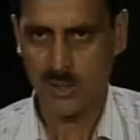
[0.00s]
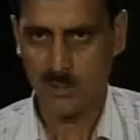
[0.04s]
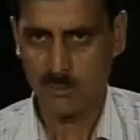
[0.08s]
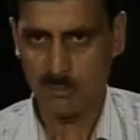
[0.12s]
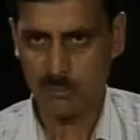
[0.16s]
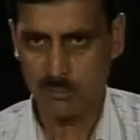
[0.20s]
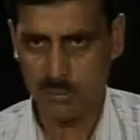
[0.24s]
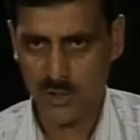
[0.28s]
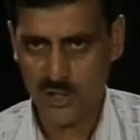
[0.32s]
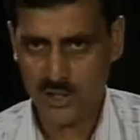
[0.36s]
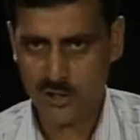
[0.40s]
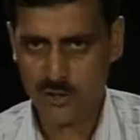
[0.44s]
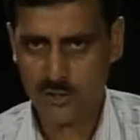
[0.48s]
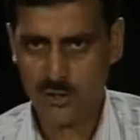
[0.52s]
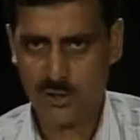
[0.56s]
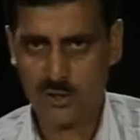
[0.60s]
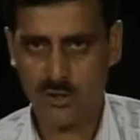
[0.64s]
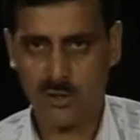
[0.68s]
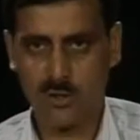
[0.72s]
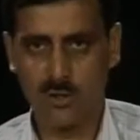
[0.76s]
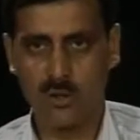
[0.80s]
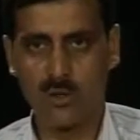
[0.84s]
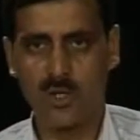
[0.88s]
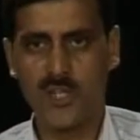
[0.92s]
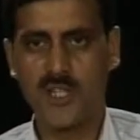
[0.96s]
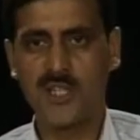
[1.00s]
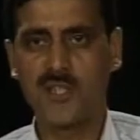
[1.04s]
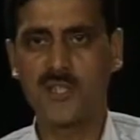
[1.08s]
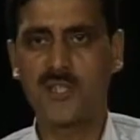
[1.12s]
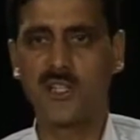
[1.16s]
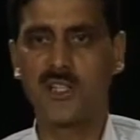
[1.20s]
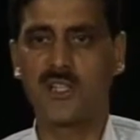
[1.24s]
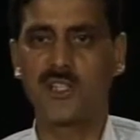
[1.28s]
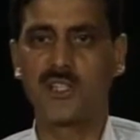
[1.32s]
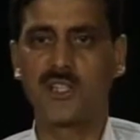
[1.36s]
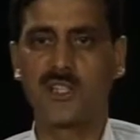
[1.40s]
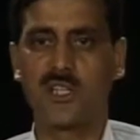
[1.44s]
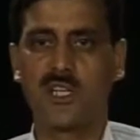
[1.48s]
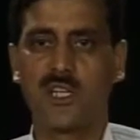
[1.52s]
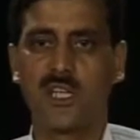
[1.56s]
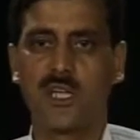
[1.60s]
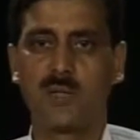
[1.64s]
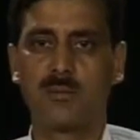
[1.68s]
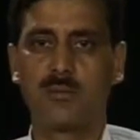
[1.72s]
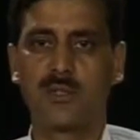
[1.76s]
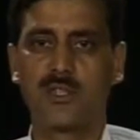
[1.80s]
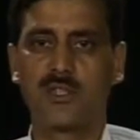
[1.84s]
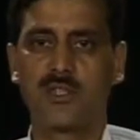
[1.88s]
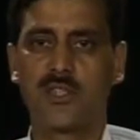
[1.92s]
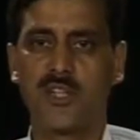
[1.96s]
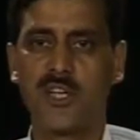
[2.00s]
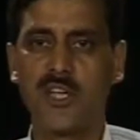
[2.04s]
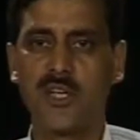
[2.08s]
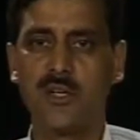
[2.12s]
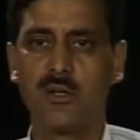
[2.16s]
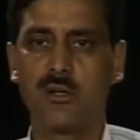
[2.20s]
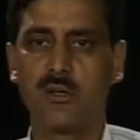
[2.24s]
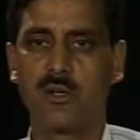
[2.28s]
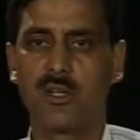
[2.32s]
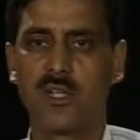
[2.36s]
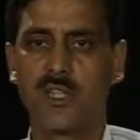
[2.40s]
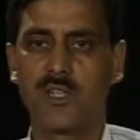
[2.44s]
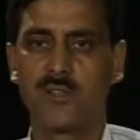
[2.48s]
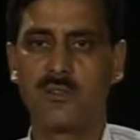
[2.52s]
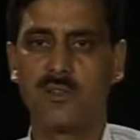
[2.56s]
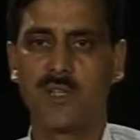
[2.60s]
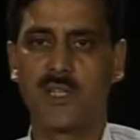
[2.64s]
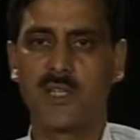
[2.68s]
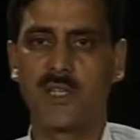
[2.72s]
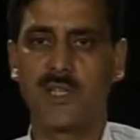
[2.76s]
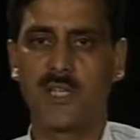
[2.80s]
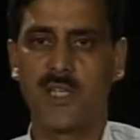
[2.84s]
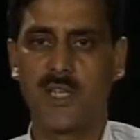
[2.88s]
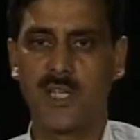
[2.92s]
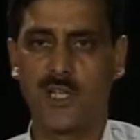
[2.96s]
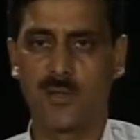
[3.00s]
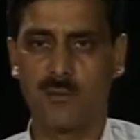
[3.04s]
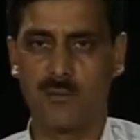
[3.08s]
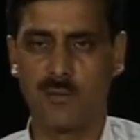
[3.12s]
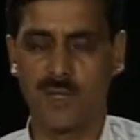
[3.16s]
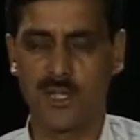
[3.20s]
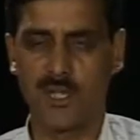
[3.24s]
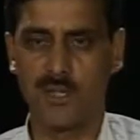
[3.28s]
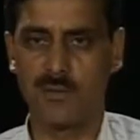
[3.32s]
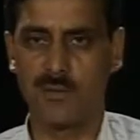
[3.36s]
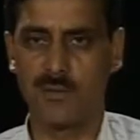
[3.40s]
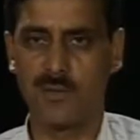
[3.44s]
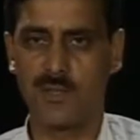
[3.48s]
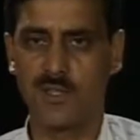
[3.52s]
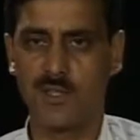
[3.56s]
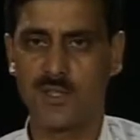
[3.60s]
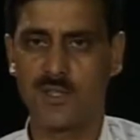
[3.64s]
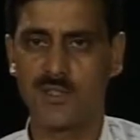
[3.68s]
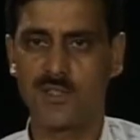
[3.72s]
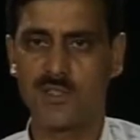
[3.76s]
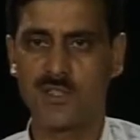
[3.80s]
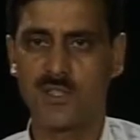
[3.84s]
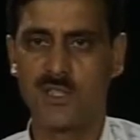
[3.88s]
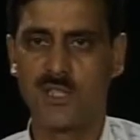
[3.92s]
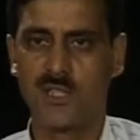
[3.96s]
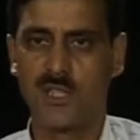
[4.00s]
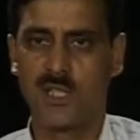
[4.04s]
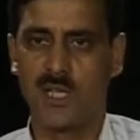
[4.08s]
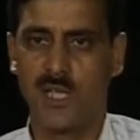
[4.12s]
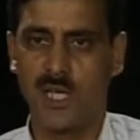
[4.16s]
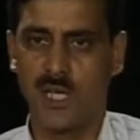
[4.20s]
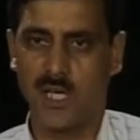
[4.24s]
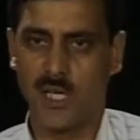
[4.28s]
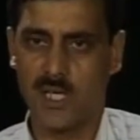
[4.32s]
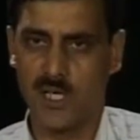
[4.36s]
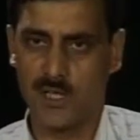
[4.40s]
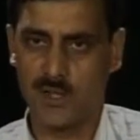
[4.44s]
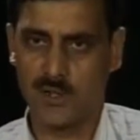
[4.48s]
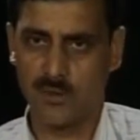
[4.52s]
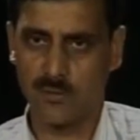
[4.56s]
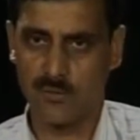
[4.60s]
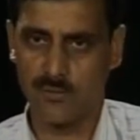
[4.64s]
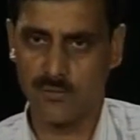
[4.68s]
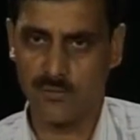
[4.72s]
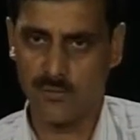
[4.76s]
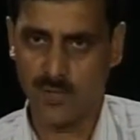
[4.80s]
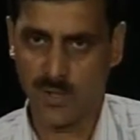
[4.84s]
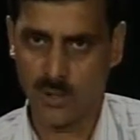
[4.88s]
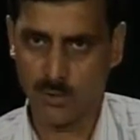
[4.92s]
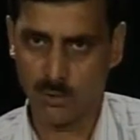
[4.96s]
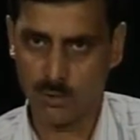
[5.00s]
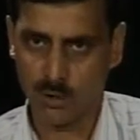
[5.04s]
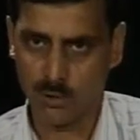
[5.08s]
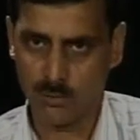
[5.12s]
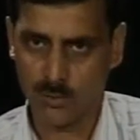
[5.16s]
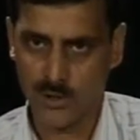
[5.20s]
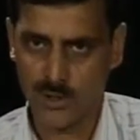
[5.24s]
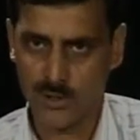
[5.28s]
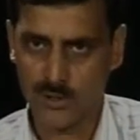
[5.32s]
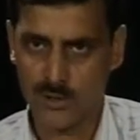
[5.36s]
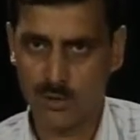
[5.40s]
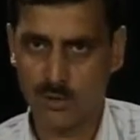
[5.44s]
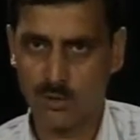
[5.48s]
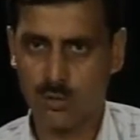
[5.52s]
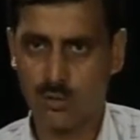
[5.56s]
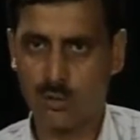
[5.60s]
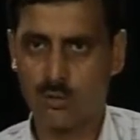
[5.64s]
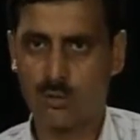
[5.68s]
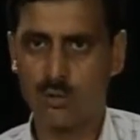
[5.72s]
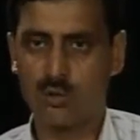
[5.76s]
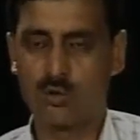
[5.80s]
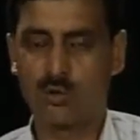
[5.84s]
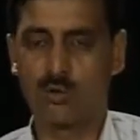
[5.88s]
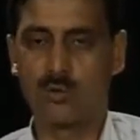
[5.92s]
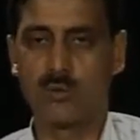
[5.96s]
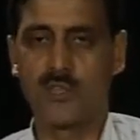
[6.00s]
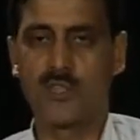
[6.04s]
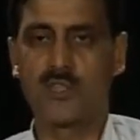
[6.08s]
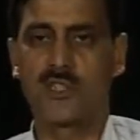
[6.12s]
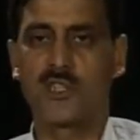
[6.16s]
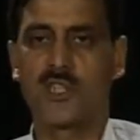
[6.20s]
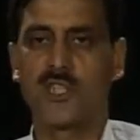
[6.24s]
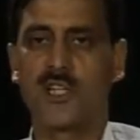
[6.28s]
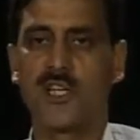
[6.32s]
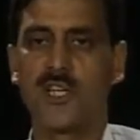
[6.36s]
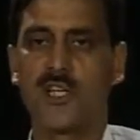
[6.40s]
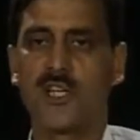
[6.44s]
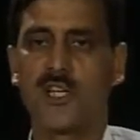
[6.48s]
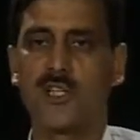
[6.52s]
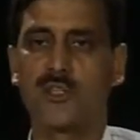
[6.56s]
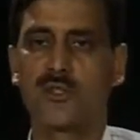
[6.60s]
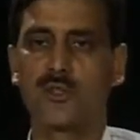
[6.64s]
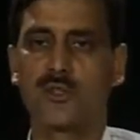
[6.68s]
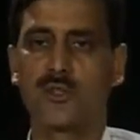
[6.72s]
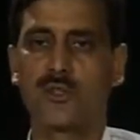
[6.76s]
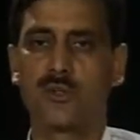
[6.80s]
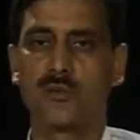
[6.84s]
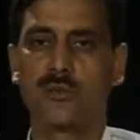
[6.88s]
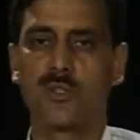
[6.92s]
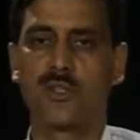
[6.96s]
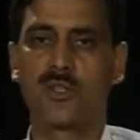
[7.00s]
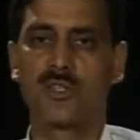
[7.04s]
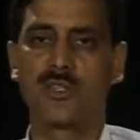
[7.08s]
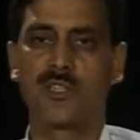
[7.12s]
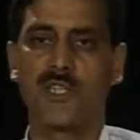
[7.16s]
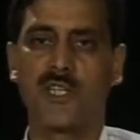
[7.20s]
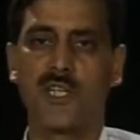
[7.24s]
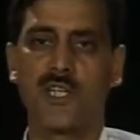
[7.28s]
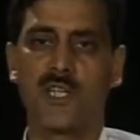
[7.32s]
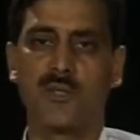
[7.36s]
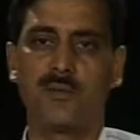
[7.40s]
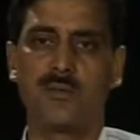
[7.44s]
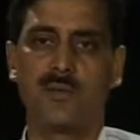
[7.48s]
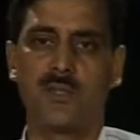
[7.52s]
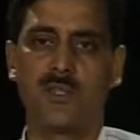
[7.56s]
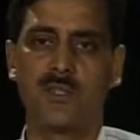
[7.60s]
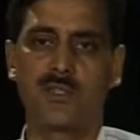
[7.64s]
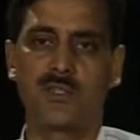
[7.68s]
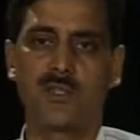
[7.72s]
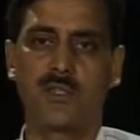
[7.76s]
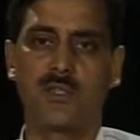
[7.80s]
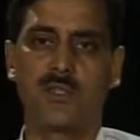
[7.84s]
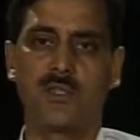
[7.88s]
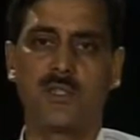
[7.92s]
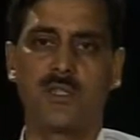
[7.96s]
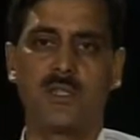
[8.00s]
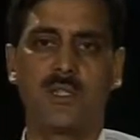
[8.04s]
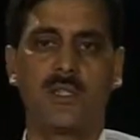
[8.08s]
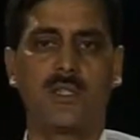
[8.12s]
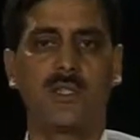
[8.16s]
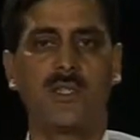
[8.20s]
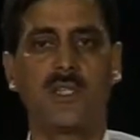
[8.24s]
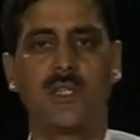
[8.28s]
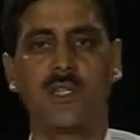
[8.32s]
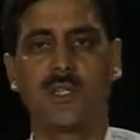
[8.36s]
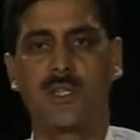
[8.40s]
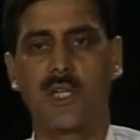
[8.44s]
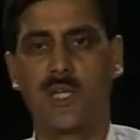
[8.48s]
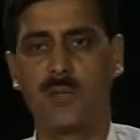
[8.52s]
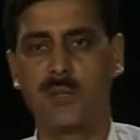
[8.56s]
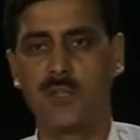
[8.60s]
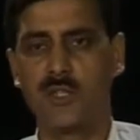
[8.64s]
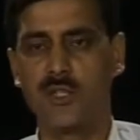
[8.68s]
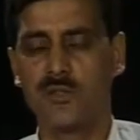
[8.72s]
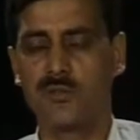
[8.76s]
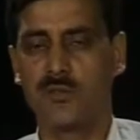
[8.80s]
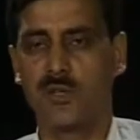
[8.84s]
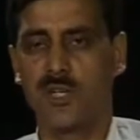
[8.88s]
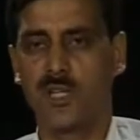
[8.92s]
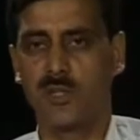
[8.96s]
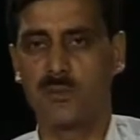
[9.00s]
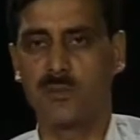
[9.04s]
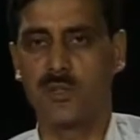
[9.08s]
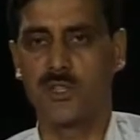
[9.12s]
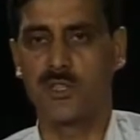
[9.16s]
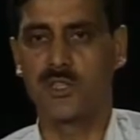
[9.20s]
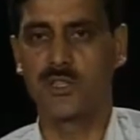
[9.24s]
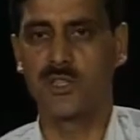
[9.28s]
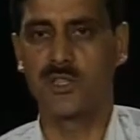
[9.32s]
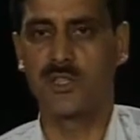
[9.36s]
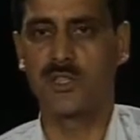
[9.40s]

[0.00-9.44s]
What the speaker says: Based on the orientation of this ring quadrivalent at metaphase and followed by the chromosomal segregation towards anaphase, then gamete formation,